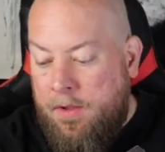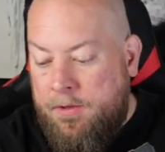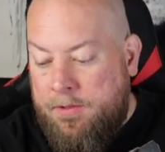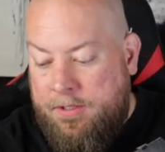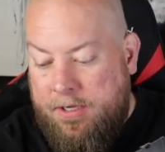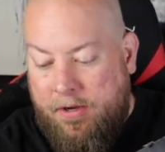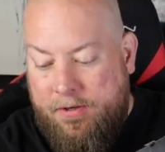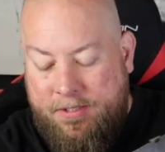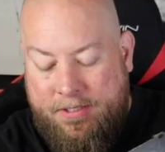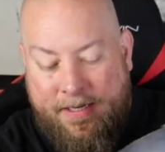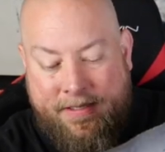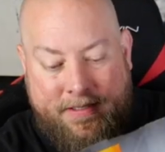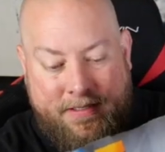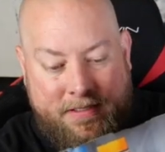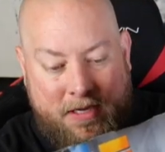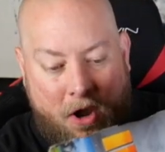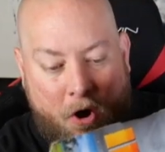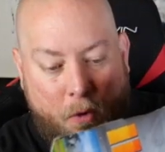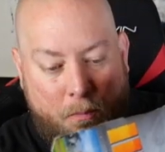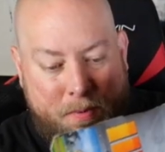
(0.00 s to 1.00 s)
So since
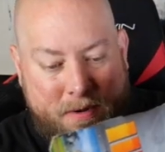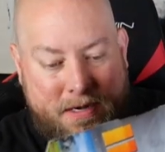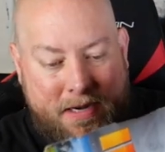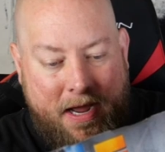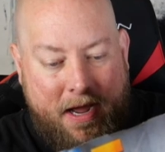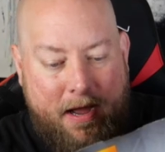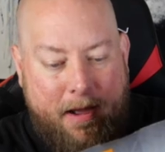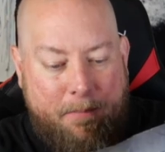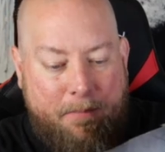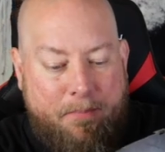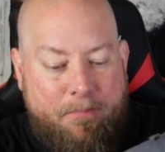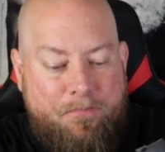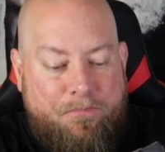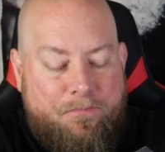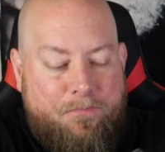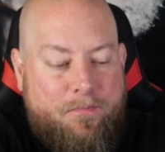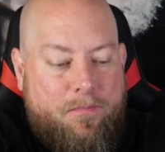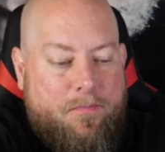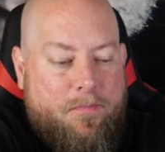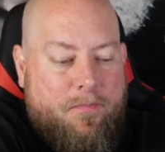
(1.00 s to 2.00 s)
it's opened up,
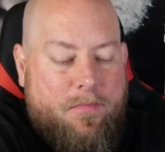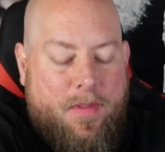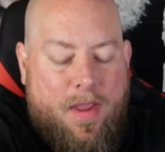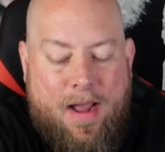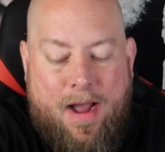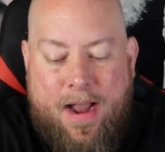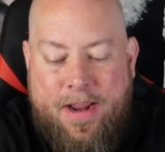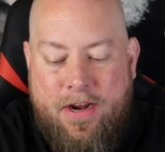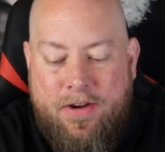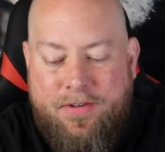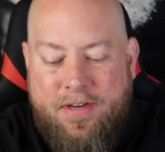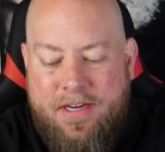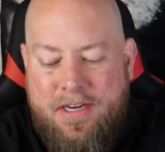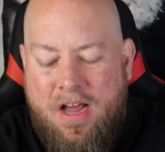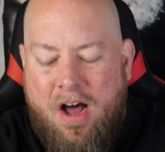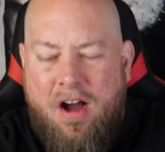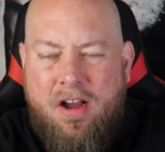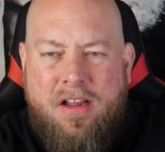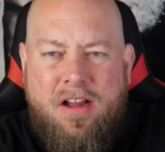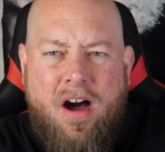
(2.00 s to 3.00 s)
I usually
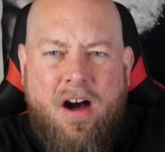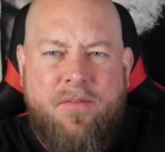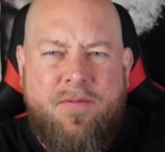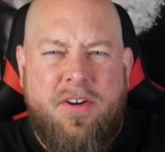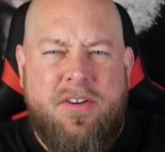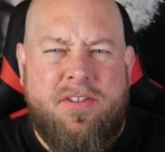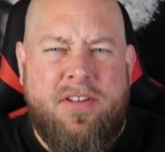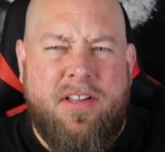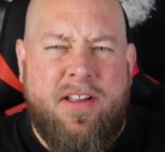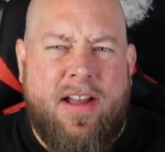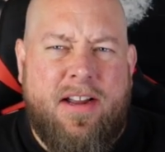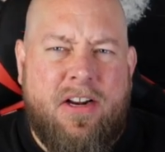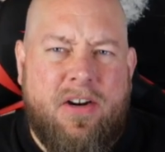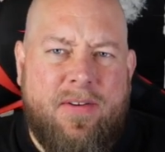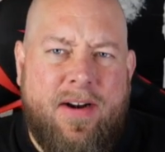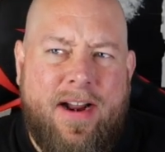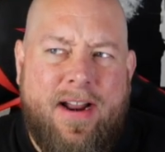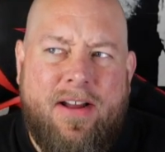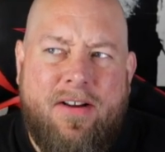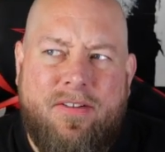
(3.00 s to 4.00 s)
knock off like
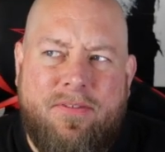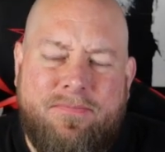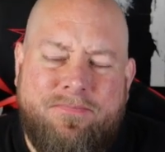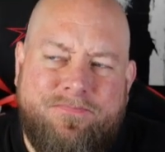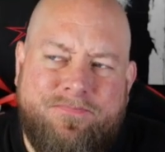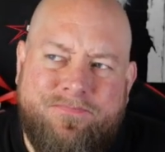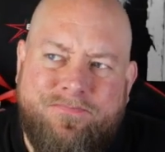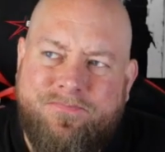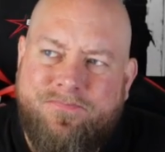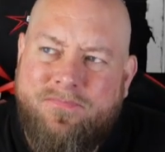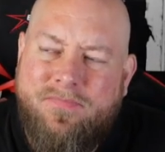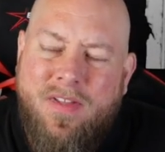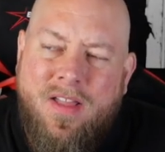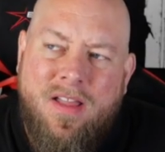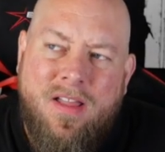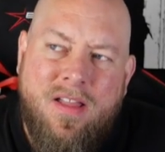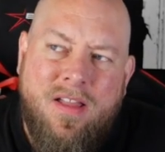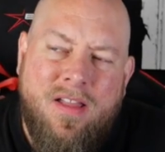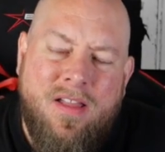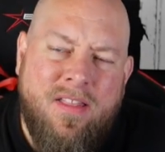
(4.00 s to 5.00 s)
around
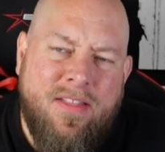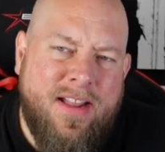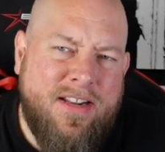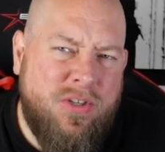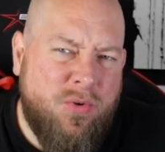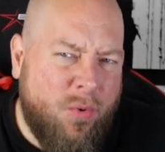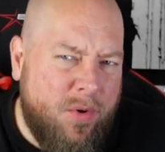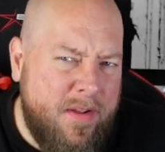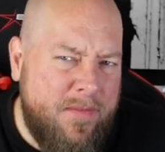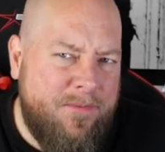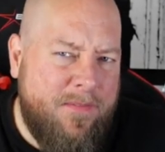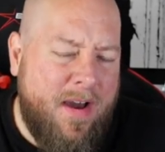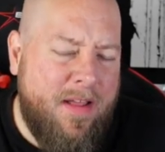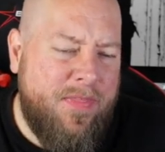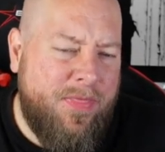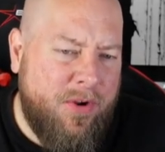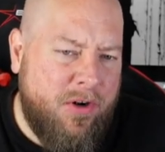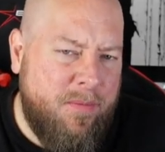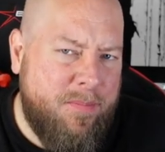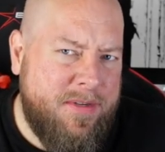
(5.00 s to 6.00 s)

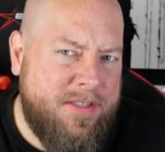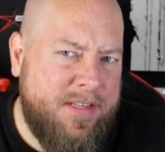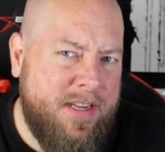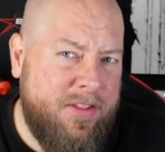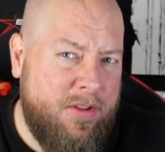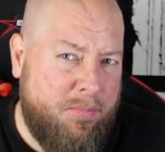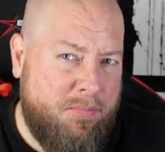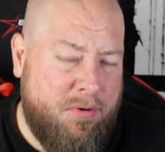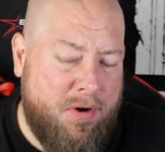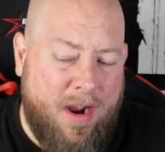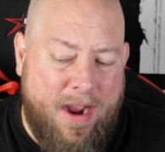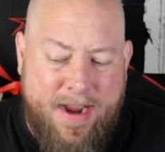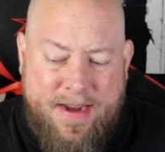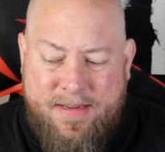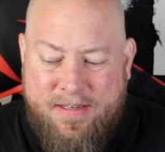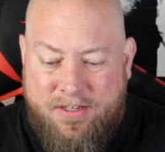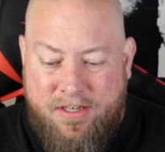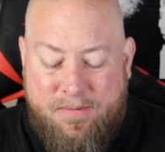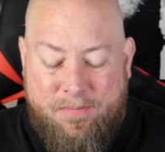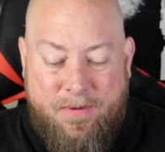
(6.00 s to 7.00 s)
25-30% of the
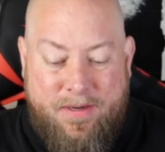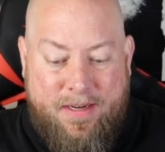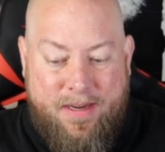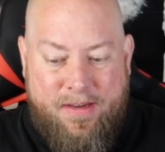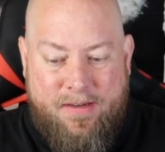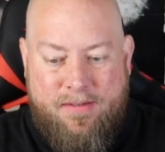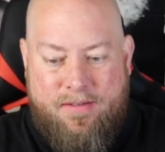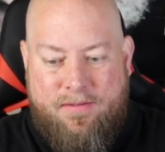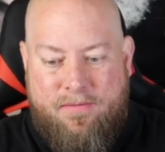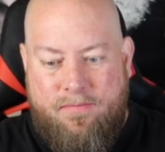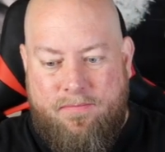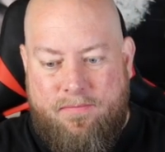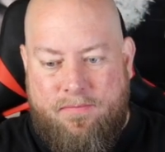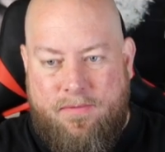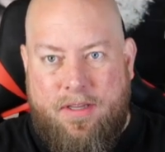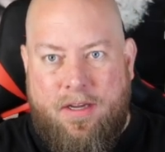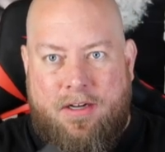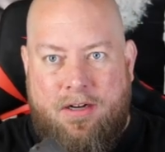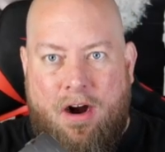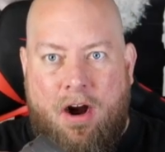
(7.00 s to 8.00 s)
price, just because
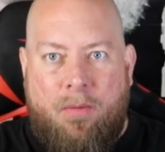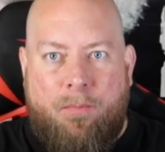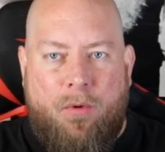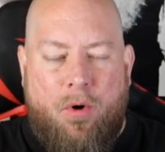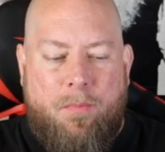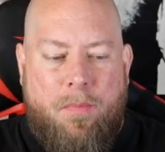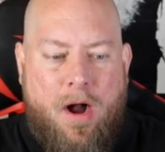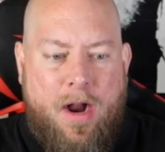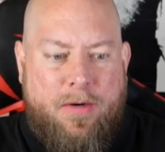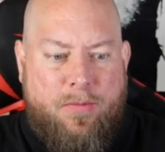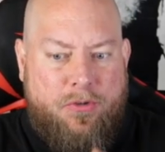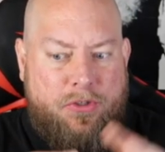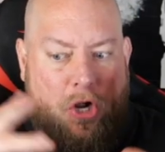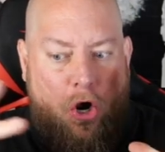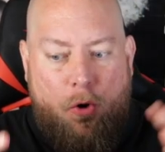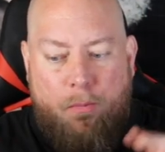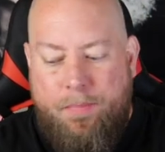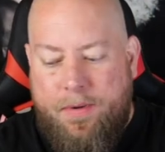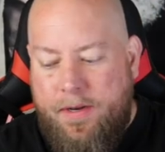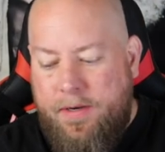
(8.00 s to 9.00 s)
the cardboard box was
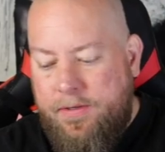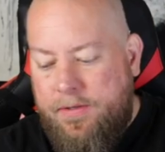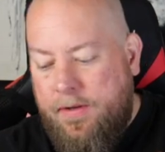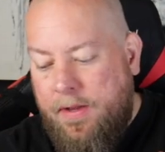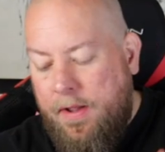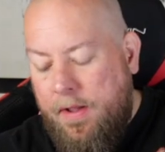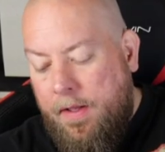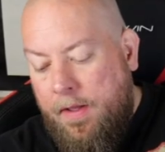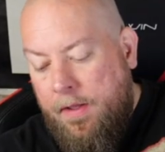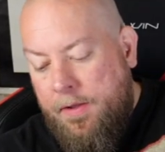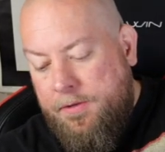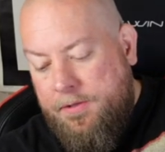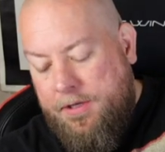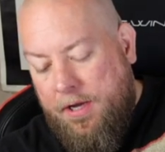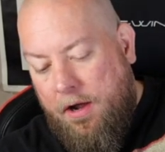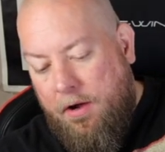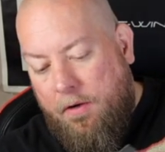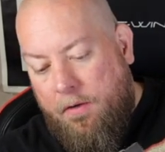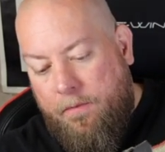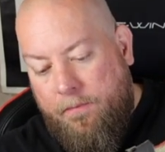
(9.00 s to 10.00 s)
opened.
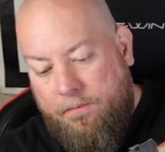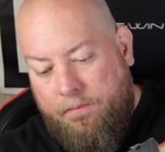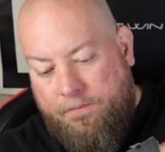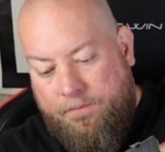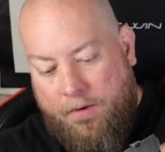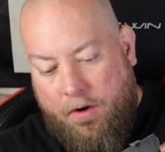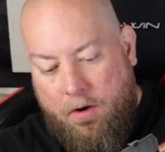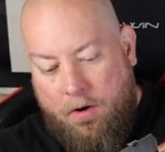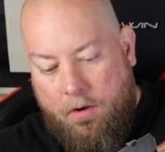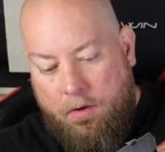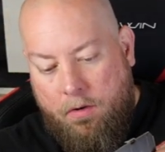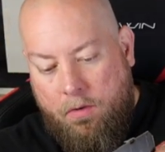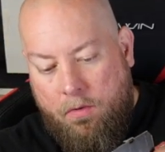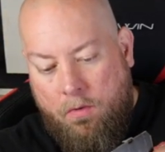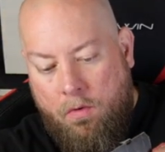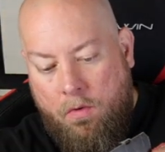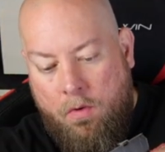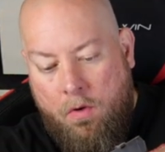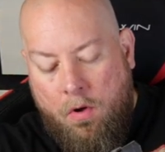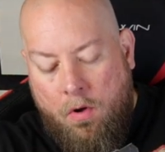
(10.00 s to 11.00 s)
So for
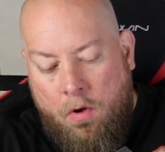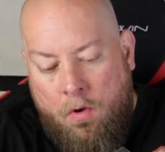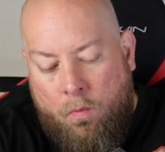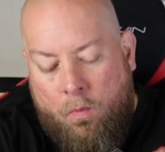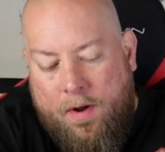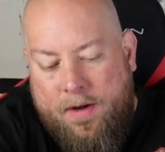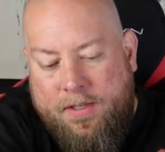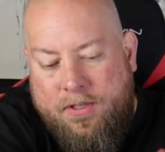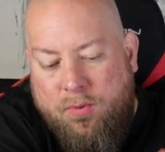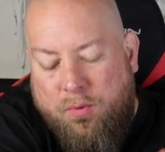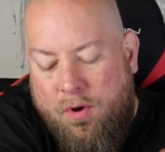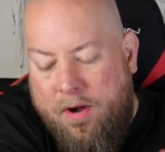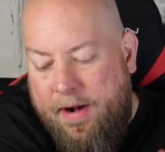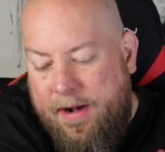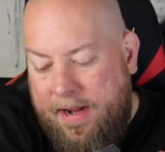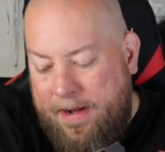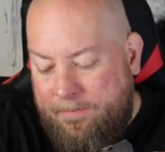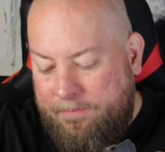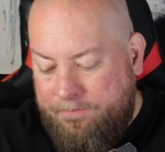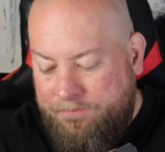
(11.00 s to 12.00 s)

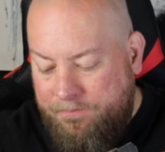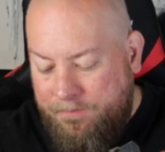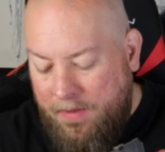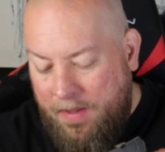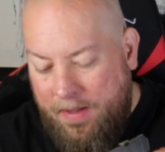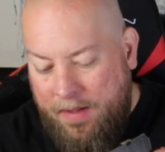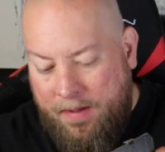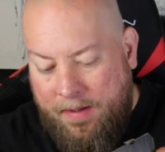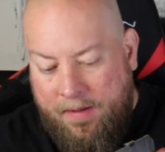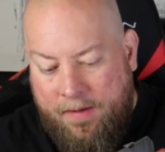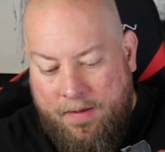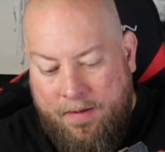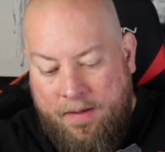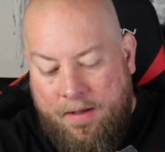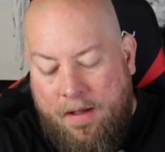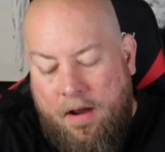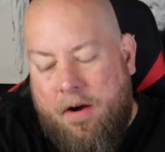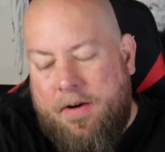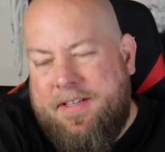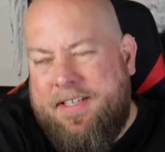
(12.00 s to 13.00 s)

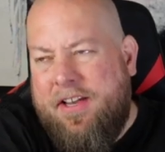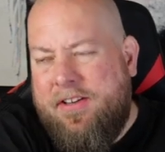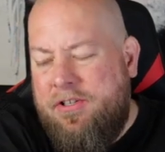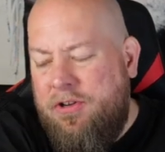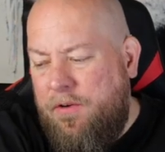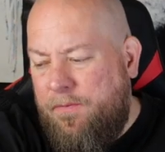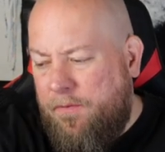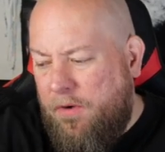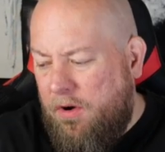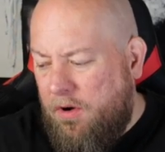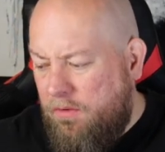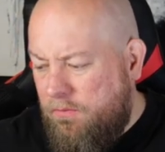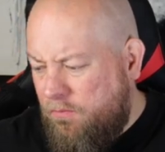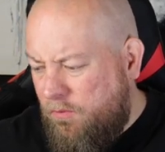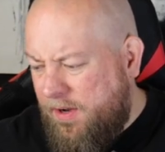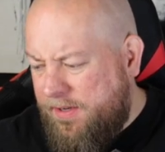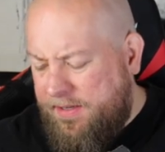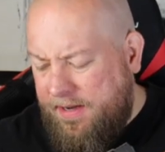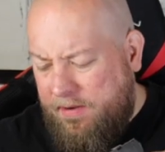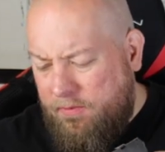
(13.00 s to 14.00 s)
120, or sells new for
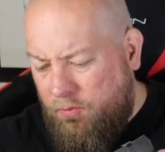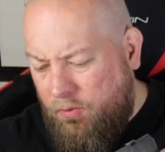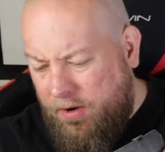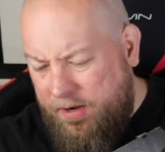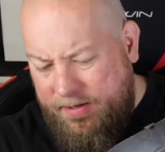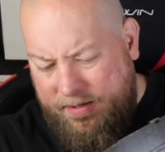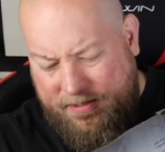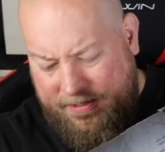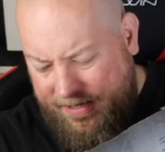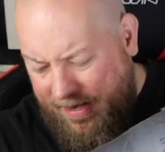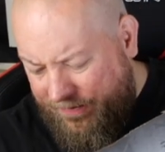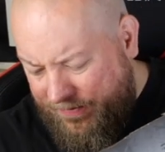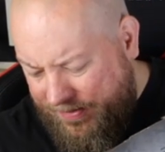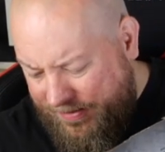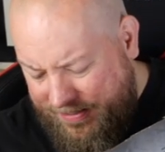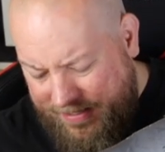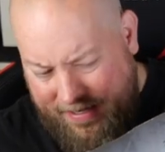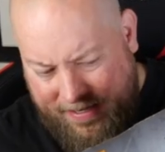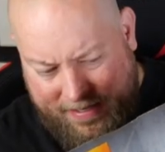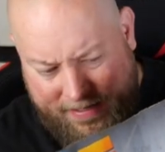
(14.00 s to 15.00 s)
what's like
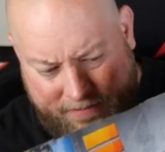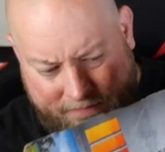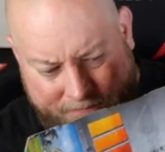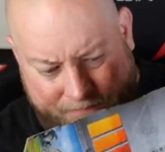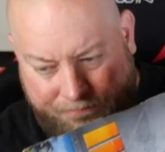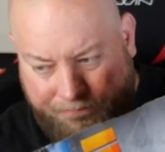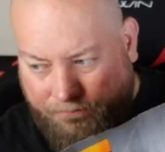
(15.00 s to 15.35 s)
117.